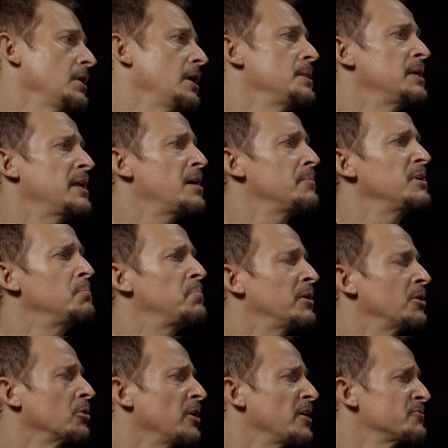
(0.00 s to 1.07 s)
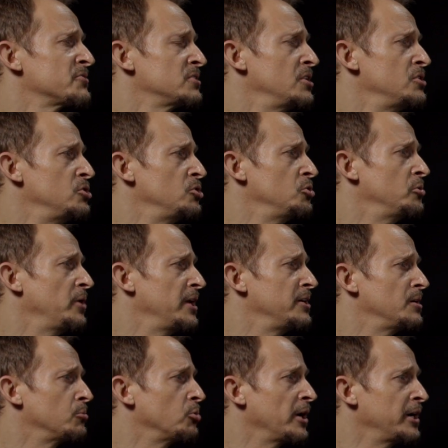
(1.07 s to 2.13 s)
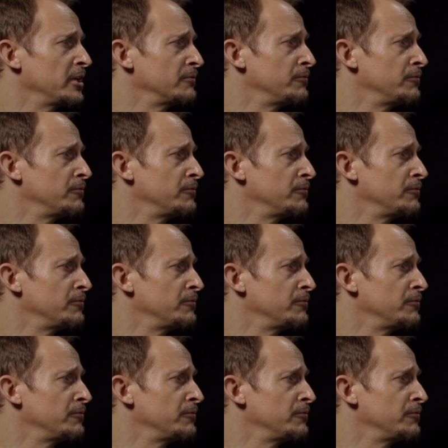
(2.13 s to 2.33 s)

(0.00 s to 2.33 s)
And then how many paragraphs did you end up writing